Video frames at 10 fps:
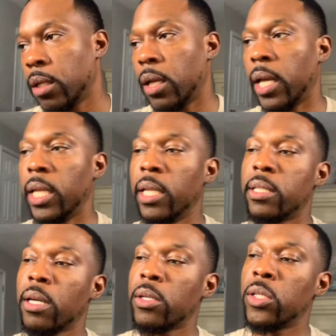And then it
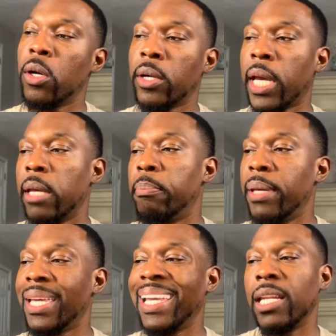tells you, okay,
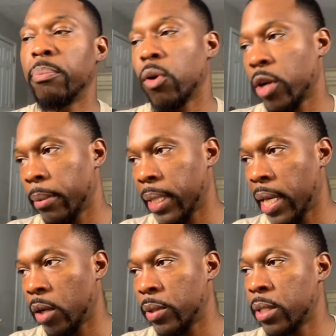pick any programming
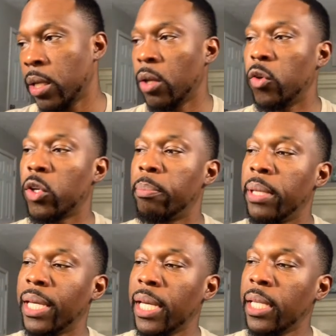language. You can
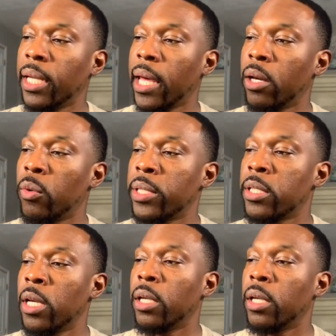pick any language.